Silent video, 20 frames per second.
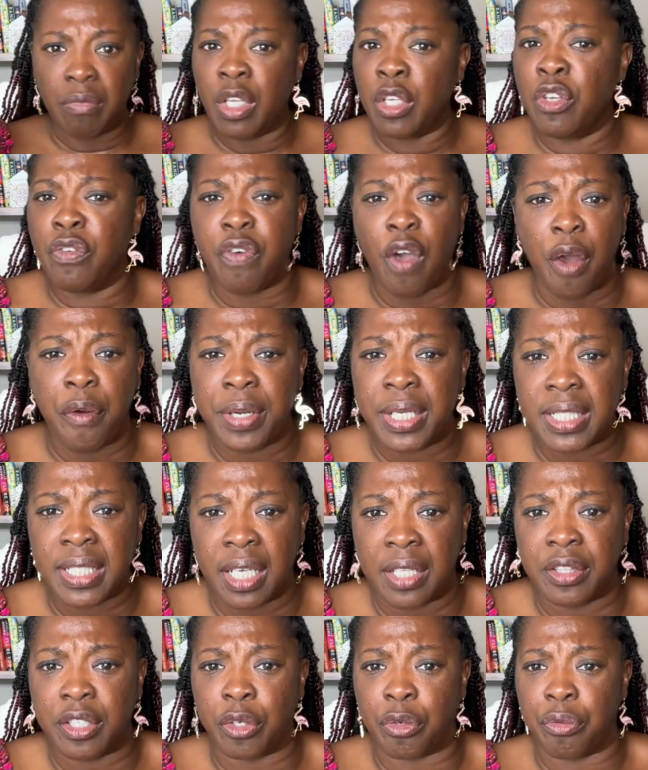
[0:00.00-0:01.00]
You've already
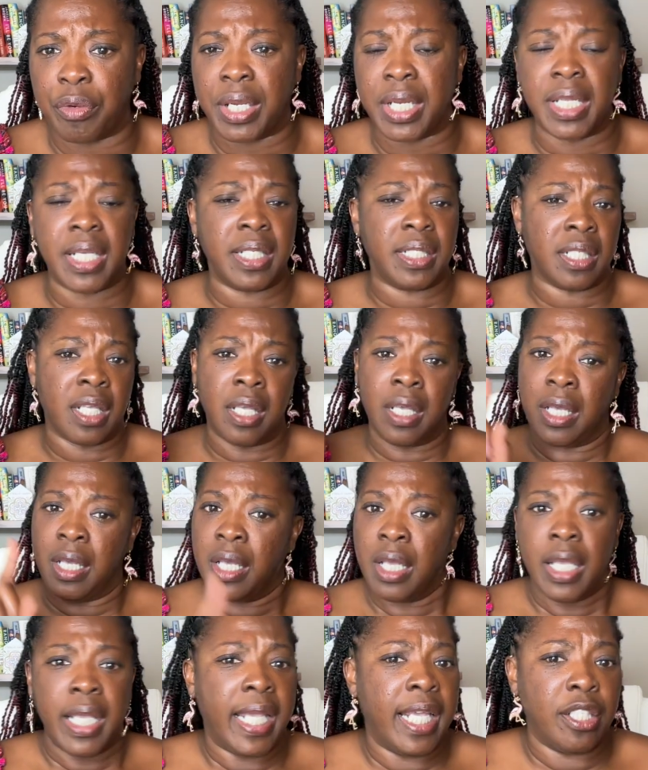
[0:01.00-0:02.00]
done the greetings.
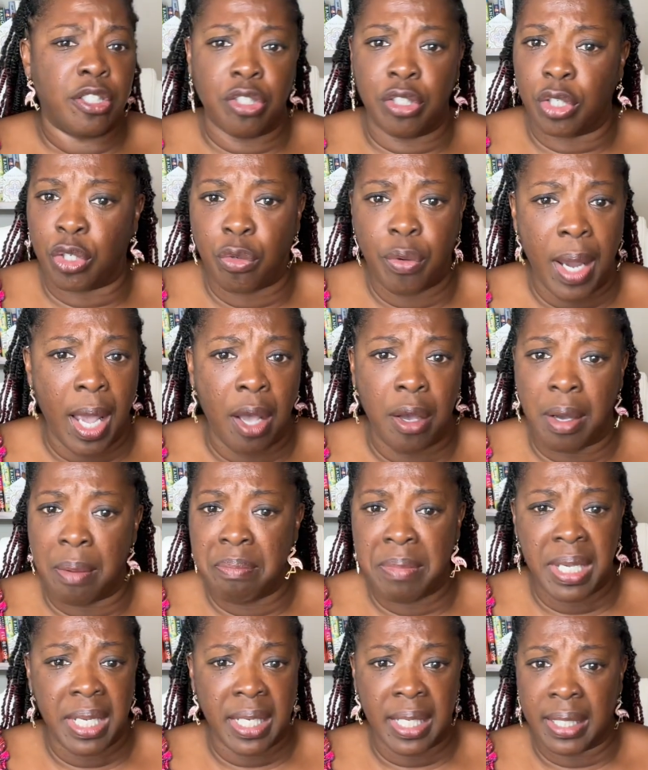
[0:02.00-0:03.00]
Into the crowd
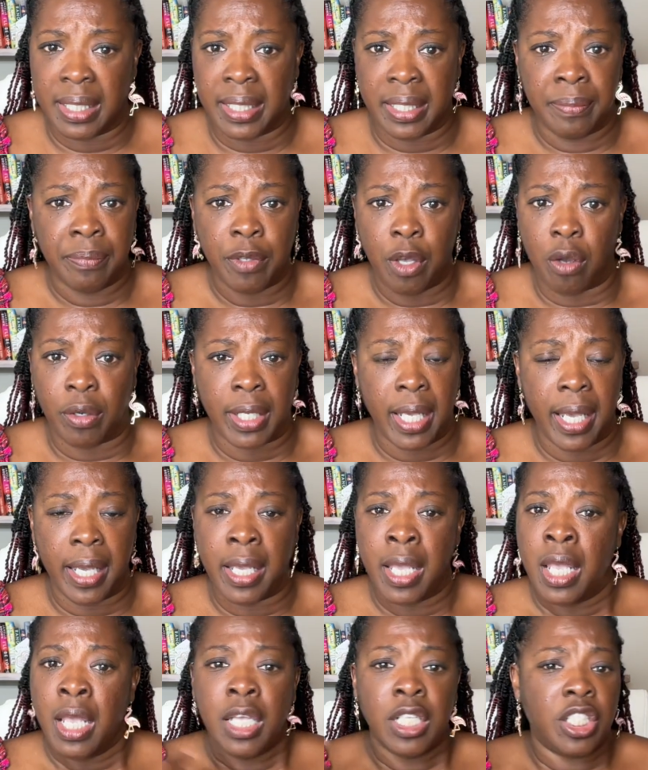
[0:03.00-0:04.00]
immediately,
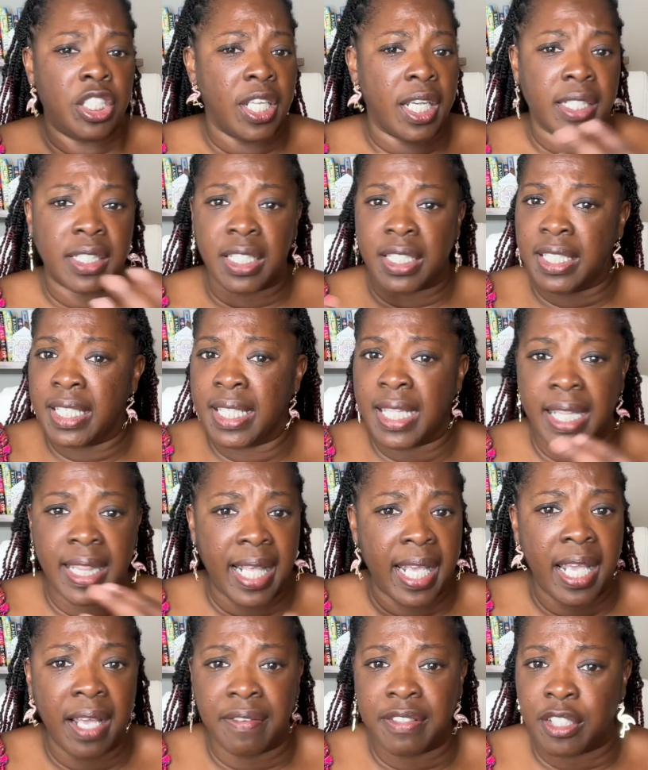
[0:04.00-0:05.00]
okay? Check to see that
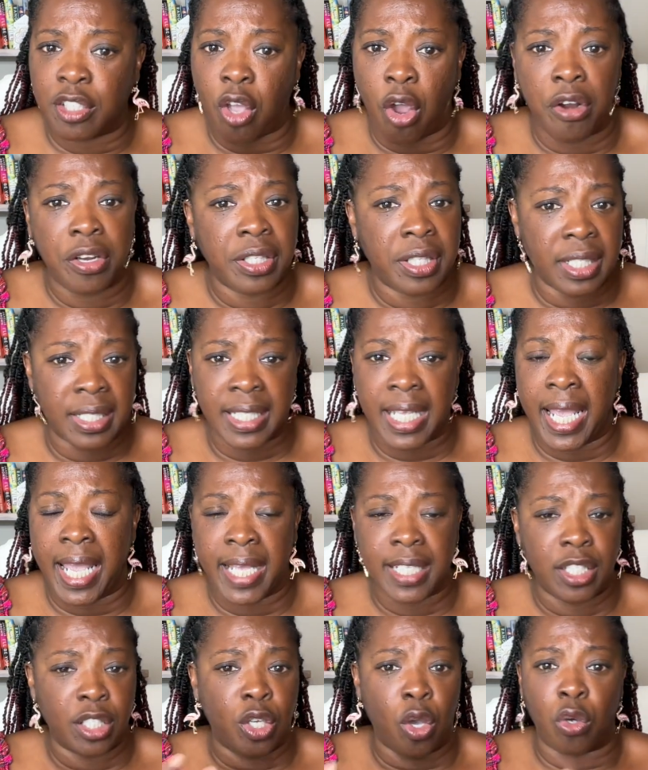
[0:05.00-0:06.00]
they have started the
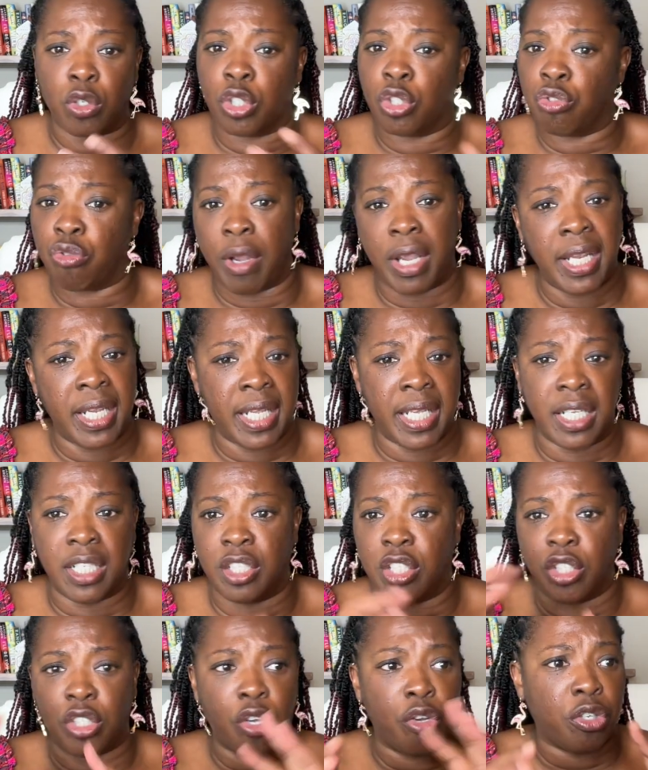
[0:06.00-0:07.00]
task. Go straight in,
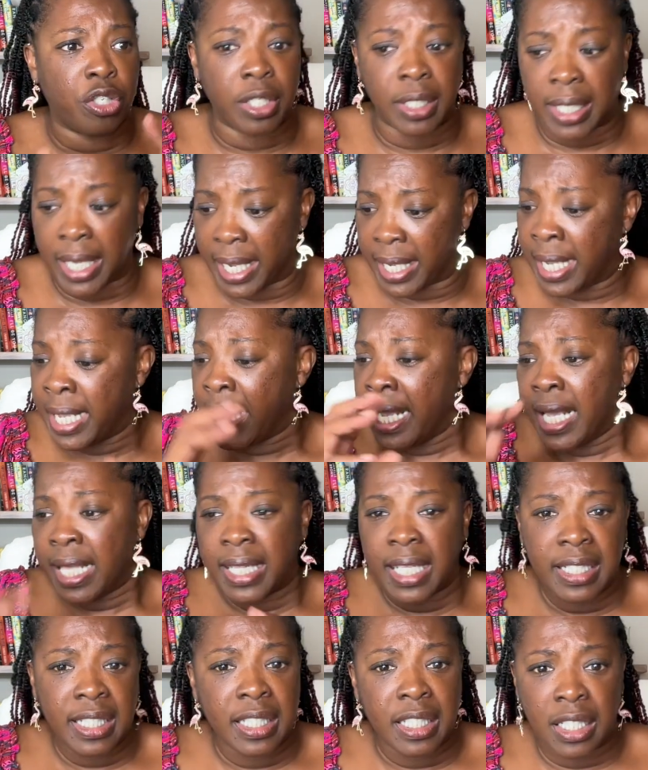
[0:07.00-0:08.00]
circulate.
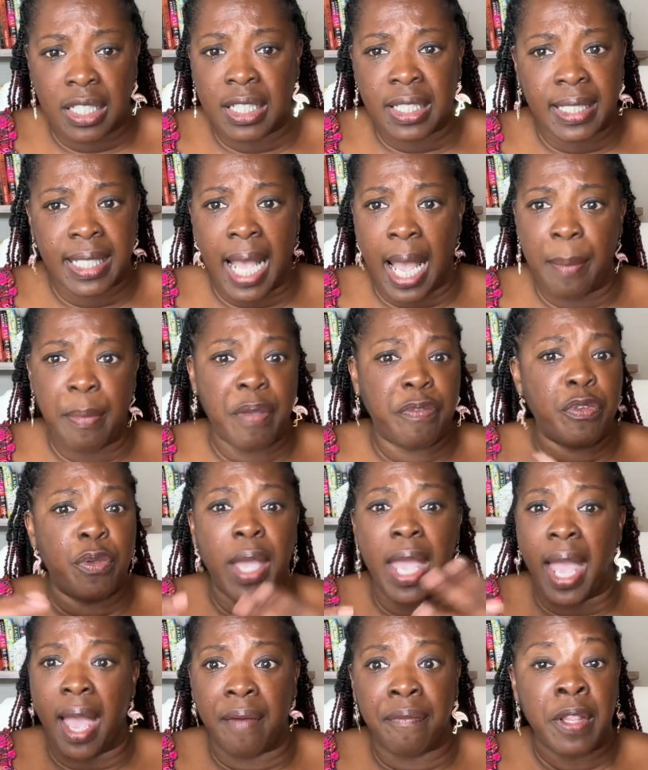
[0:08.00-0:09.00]
This is a good time. If you
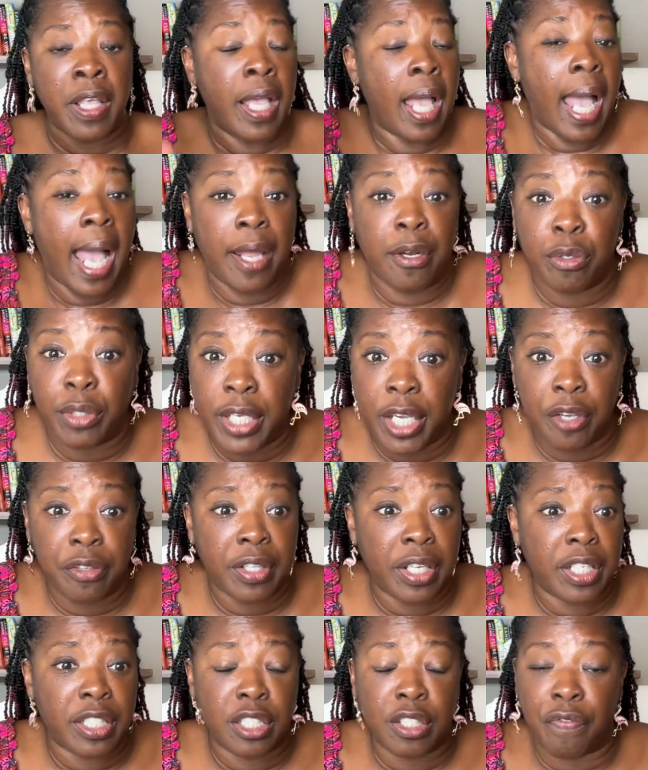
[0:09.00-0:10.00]
have, I don't care
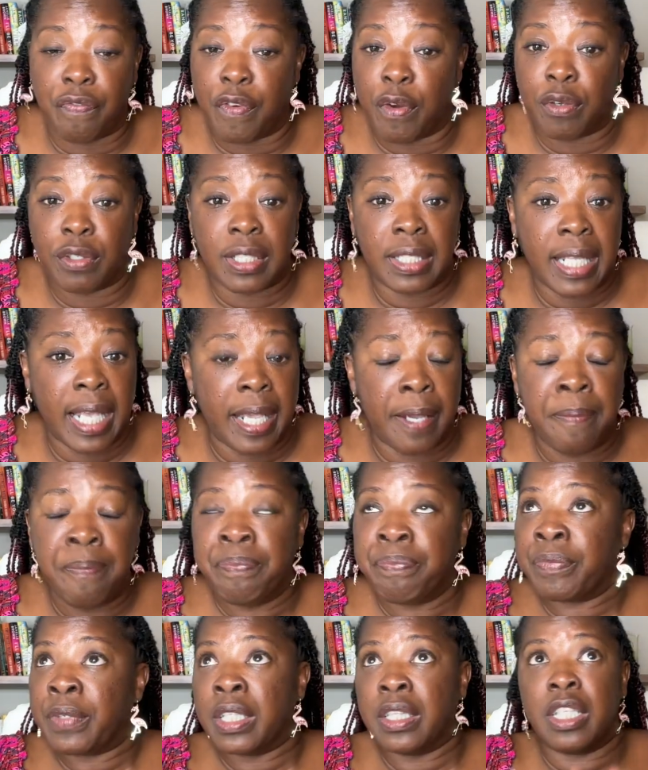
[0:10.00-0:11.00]
that it's the first day,
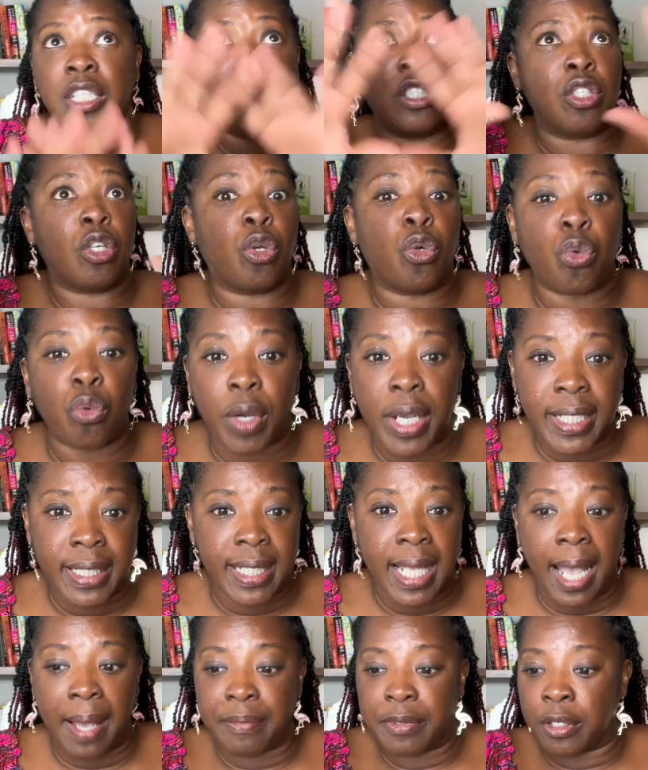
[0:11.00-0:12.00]
this is a great
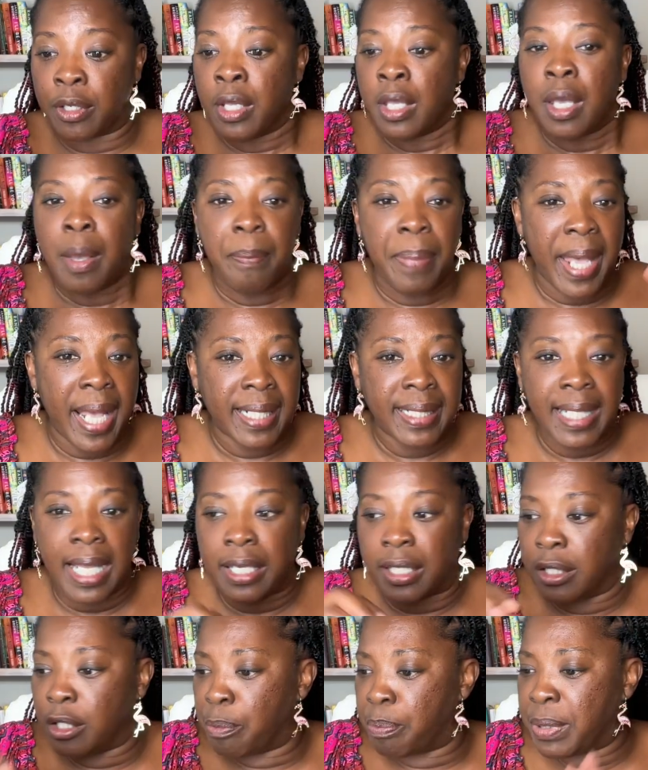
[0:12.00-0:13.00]
time to pass
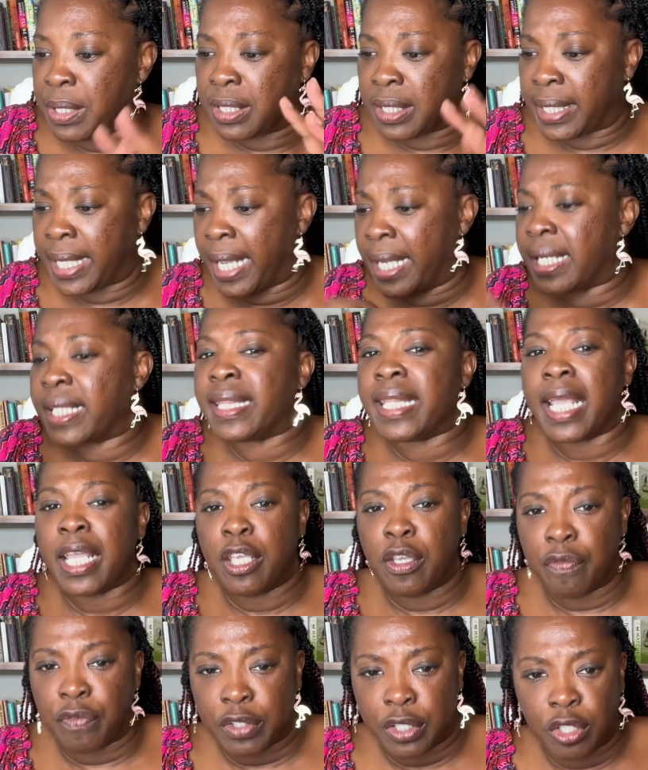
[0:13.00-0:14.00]
out a little piece of candy.
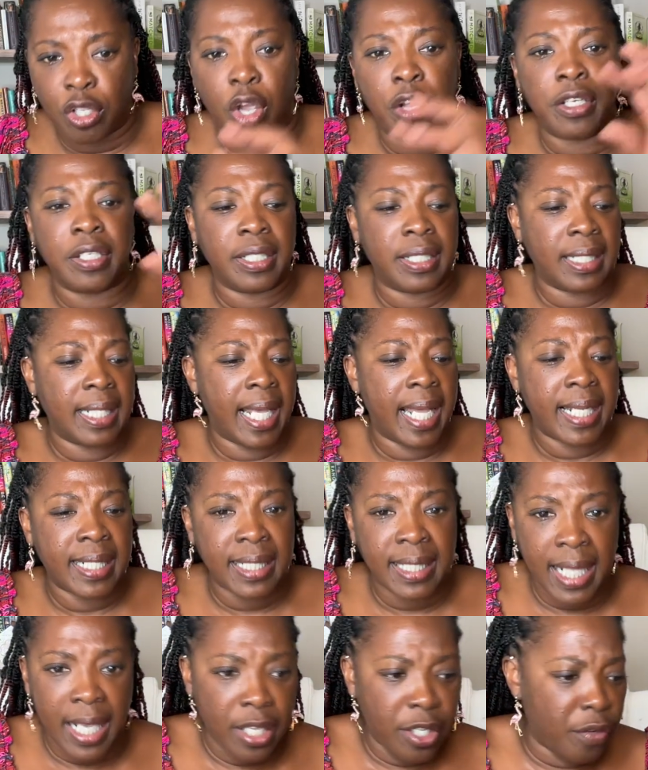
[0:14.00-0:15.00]
Thank you for starting the class.
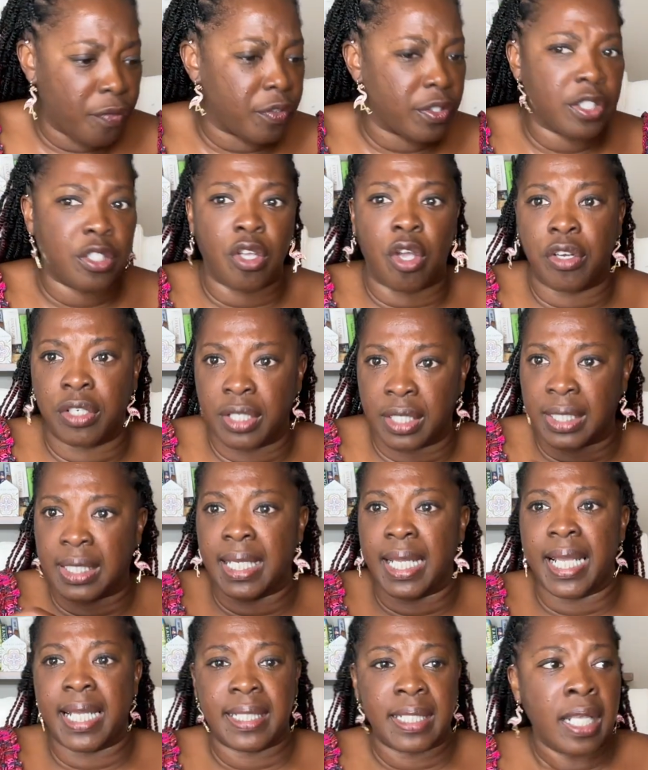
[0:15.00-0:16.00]
Thank you for starting the
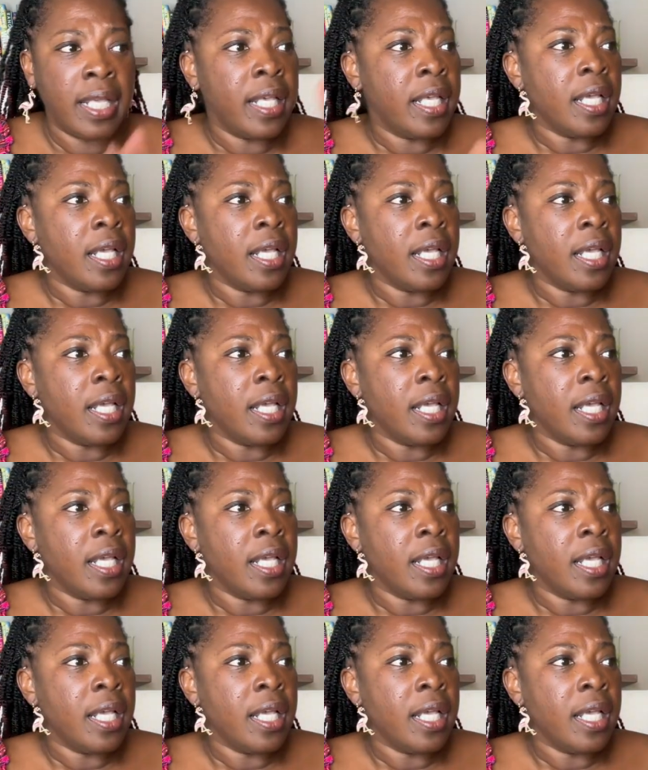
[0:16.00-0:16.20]
class.